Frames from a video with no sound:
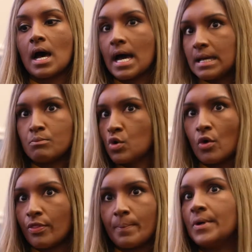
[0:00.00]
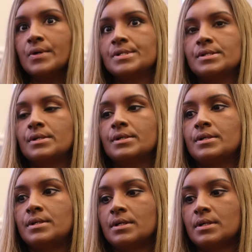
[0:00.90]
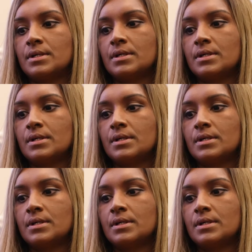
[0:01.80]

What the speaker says: I am not the person,